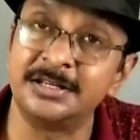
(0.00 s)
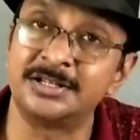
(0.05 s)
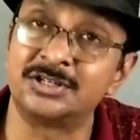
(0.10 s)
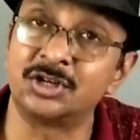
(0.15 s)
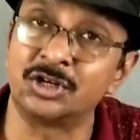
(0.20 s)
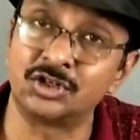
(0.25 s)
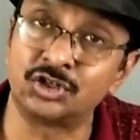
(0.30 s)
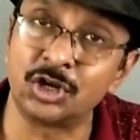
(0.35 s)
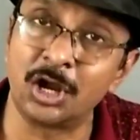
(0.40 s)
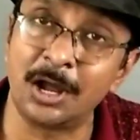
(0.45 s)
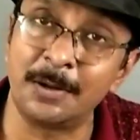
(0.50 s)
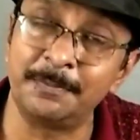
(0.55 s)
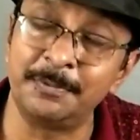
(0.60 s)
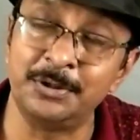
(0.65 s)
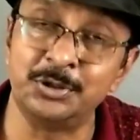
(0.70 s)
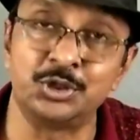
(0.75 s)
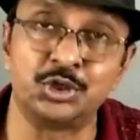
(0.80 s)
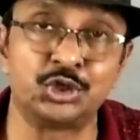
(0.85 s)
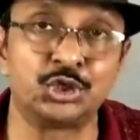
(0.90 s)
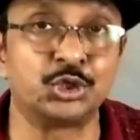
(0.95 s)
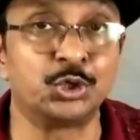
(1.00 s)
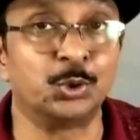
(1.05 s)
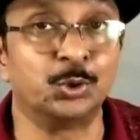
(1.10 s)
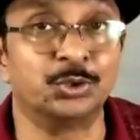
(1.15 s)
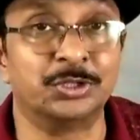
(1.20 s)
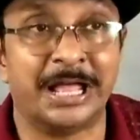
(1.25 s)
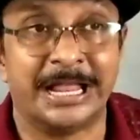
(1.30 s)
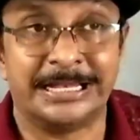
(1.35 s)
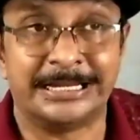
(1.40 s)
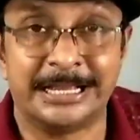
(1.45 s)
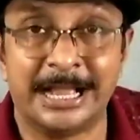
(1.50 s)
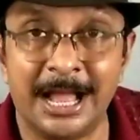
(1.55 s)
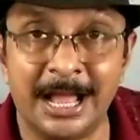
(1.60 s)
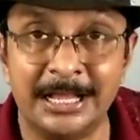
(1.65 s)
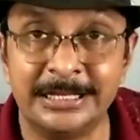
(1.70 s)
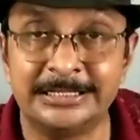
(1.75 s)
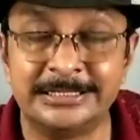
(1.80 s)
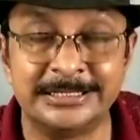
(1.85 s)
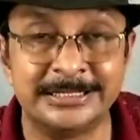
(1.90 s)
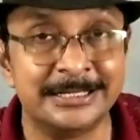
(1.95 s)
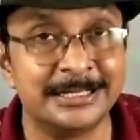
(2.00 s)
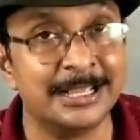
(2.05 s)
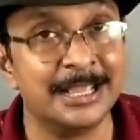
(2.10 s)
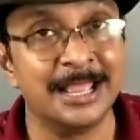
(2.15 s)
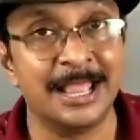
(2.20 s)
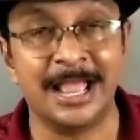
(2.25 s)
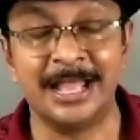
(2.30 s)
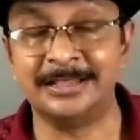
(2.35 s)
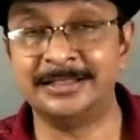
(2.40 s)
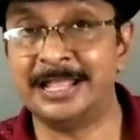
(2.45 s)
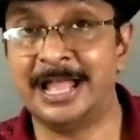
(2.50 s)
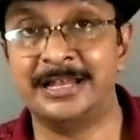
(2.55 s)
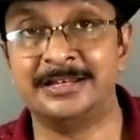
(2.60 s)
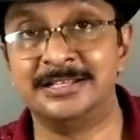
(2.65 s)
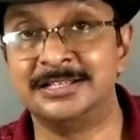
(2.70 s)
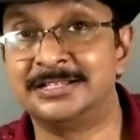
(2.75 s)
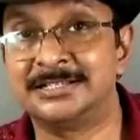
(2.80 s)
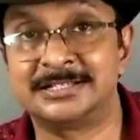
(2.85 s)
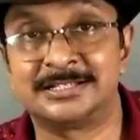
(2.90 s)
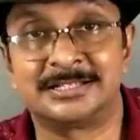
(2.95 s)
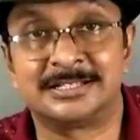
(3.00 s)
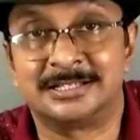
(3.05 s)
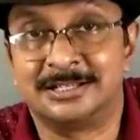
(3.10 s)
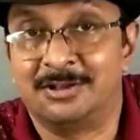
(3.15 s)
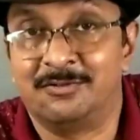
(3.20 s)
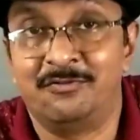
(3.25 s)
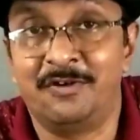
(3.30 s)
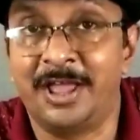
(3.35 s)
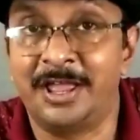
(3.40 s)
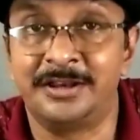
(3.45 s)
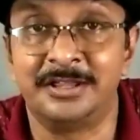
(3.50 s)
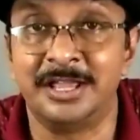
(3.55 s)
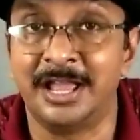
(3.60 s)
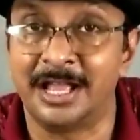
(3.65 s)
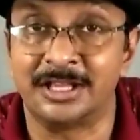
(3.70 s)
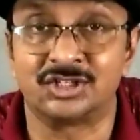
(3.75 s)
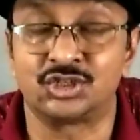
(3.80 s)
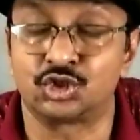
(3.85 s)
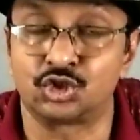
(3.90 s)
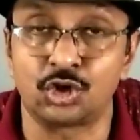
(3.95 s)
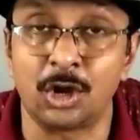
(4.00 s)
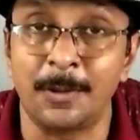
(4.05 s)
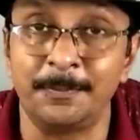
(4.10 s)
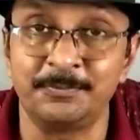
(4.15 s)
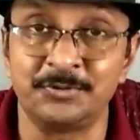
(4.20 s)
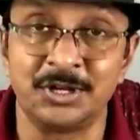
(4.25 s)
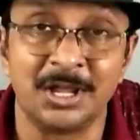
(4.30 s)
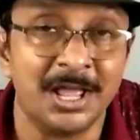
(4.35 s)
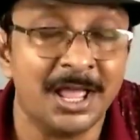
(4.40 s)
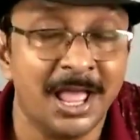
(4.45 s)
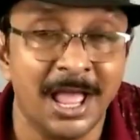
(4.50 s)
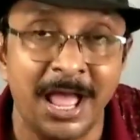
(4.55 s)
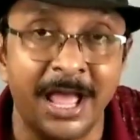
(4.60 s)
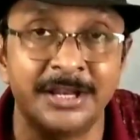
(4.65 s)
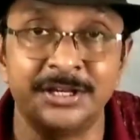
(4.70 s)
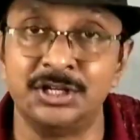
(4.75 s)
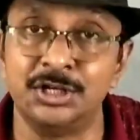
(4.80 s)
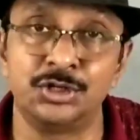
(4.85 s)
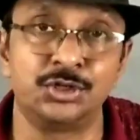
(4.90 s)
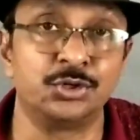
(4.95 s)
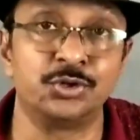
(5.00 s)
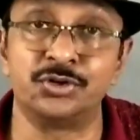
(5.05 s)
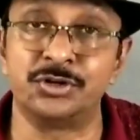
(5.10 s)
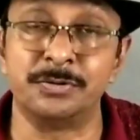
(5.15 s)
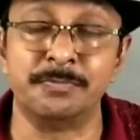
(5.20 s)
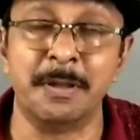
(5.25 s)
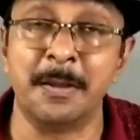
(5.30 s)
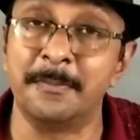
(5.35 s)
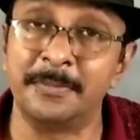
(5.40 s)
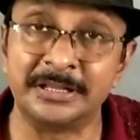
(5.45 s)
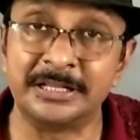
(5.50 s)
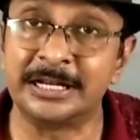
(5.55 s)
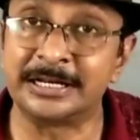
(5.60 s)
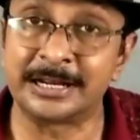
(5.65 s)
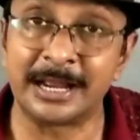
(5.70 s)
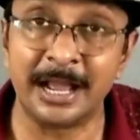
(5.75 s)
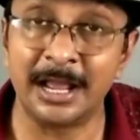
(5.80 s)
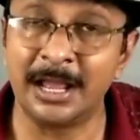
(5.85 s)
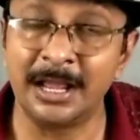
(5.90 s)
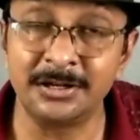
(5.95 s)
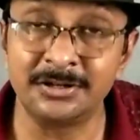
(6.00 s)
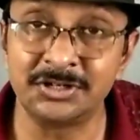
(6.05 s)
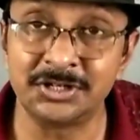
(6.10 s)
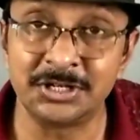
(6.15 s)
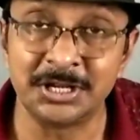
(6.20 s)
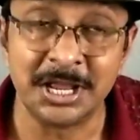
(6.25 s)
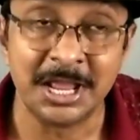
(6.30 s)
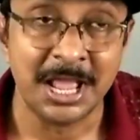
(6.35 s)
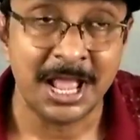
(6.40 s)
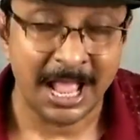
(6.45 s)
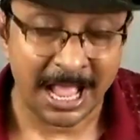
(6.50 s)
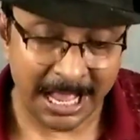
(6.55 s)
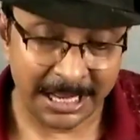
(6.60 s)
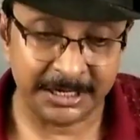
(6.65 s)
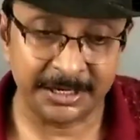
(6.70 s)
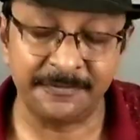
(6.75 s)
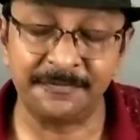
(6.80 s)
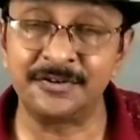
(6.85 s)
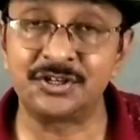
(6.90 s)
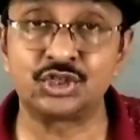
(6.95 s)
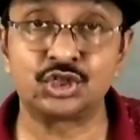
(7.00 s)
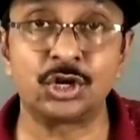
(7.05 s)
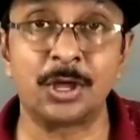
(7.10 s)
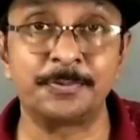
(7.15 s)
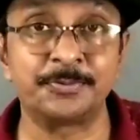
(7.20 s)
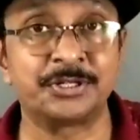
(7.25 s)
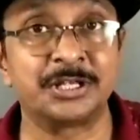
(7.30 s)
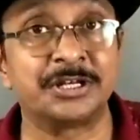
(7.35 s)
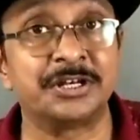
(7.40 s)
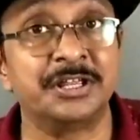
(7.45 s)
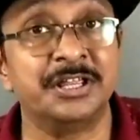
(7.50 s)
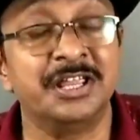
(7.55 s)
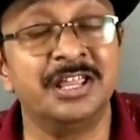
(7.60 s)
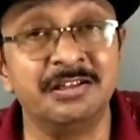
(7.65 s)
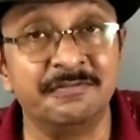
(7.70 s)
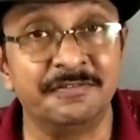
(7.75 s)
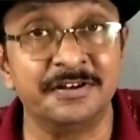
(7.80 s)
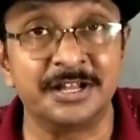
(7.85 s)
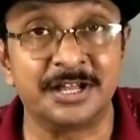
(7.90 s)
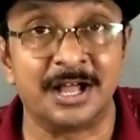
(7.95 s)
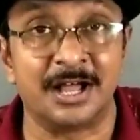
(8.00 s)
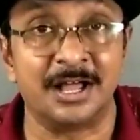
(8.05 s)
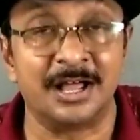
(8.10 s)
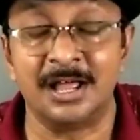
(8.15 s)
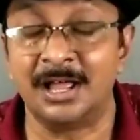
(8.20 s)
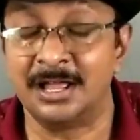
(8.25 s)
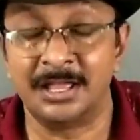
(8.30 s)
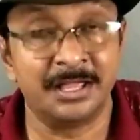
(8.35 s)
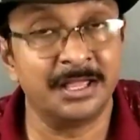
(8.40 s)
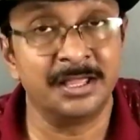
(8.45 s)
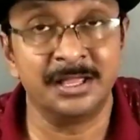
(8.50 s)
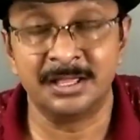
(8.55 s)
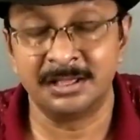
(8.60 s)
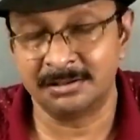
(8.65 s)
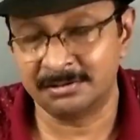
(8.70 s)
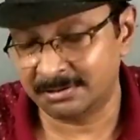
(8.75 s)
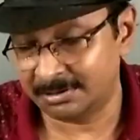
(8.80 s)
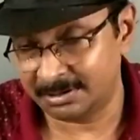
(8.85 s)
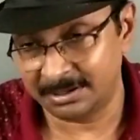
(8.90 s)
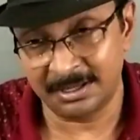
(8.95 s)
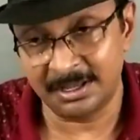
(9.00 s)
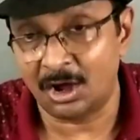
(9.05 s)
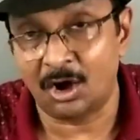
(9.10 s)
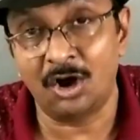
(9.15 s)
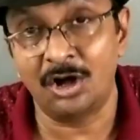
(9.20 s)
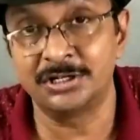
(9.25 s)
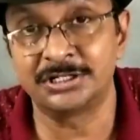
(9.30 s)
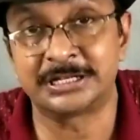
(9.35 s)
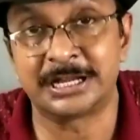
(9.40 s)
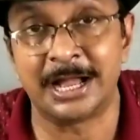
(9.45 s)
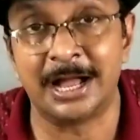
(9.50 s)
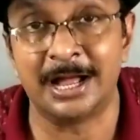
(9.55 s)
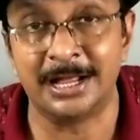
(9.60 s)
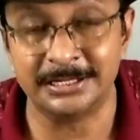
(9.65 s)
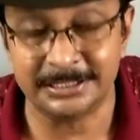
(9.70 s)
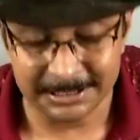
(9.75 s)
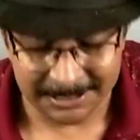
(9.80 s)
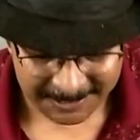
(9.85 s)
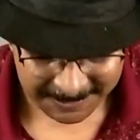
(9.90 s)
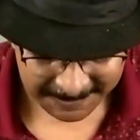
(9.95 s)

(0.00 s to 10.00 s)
is on top, you show that card, and that is where he has stopped, and he should remember that card. And if he stops at the even odd card,